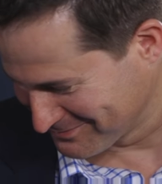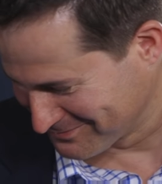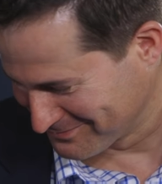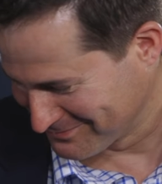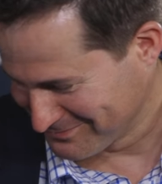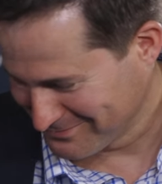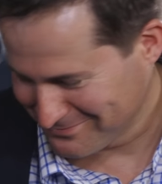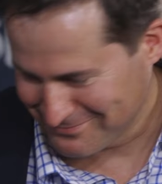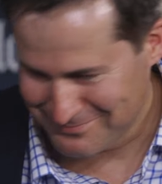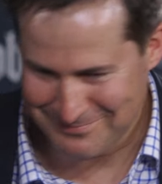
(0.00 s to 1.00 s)
given what
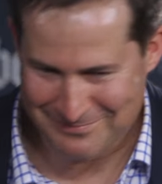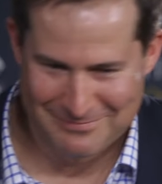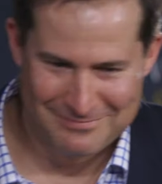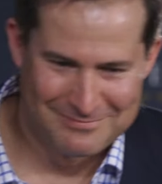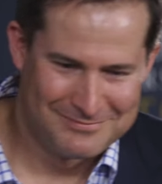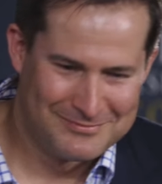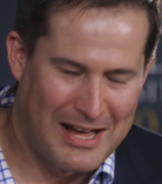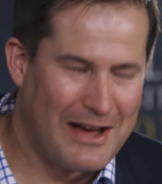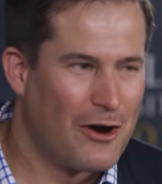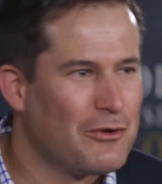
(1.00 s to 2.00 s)
Donald Trump has
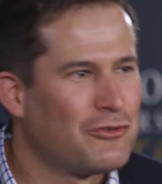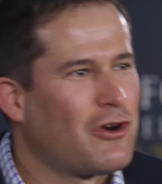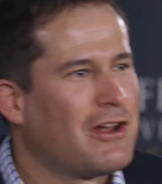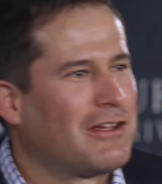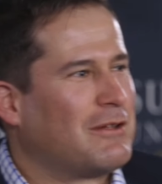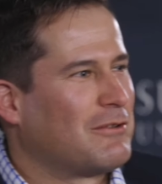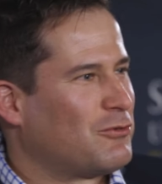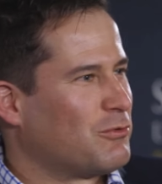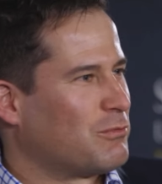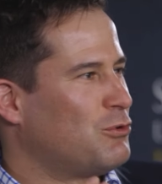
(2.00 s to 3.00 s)
said, I you, always try to co-
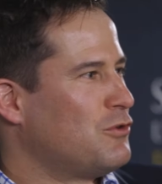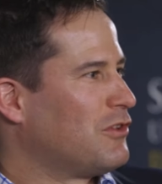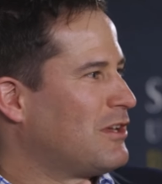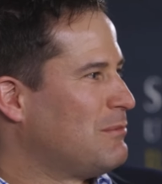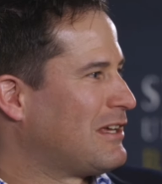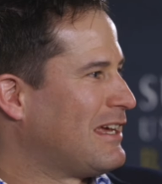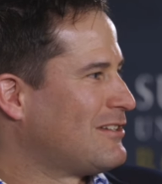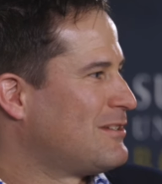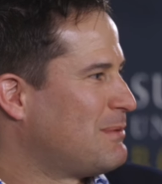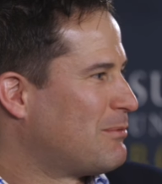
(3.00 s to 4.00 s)
tr- prove the
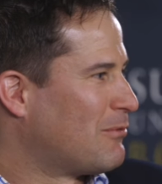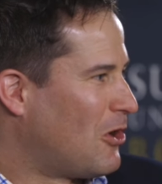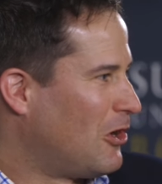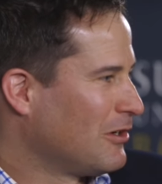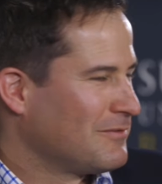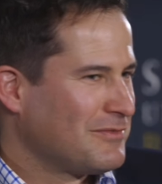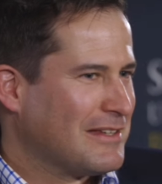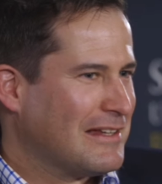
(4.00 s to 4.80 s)
communications people wrong.